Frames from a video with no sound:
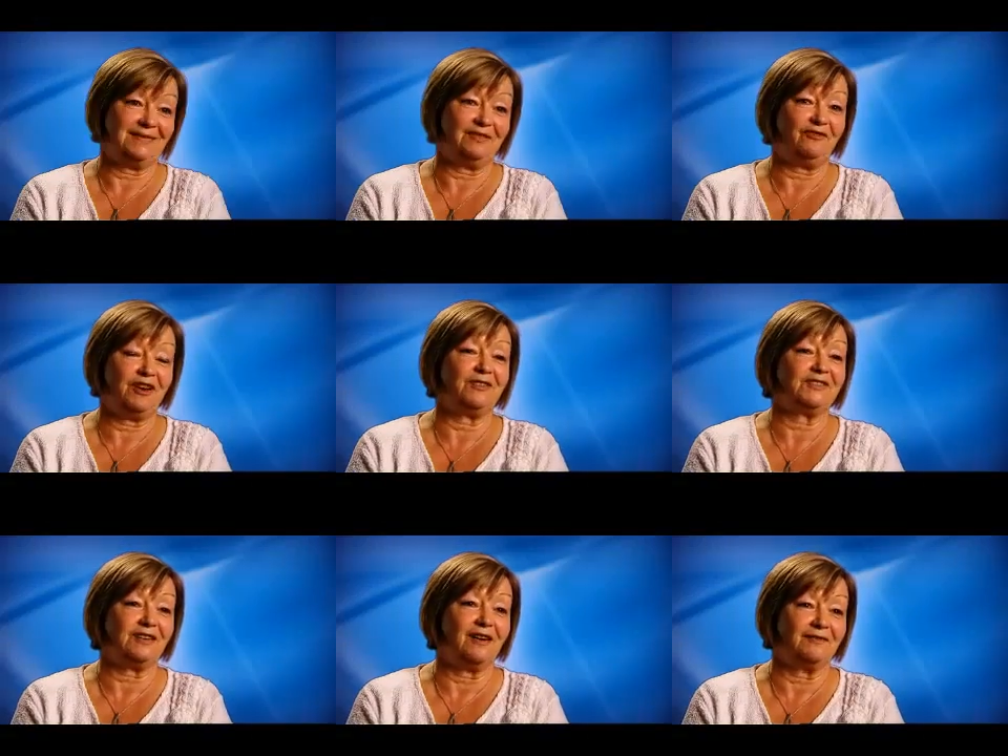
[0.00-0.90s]
The fear
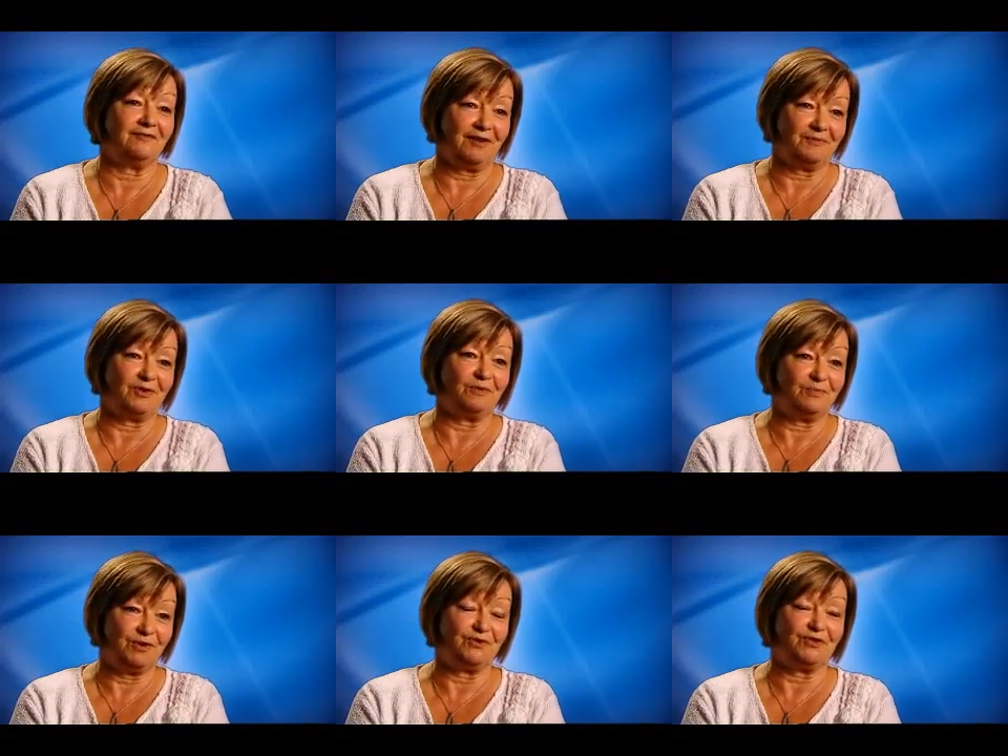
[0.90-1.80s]
is gone from the
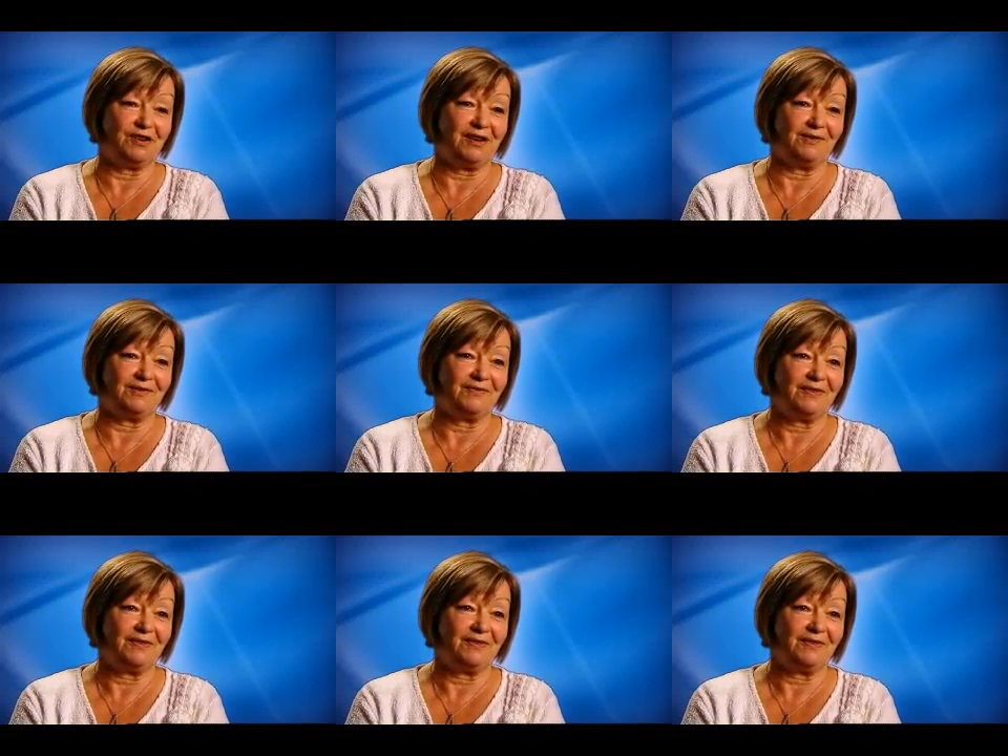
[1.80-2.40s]
computer now.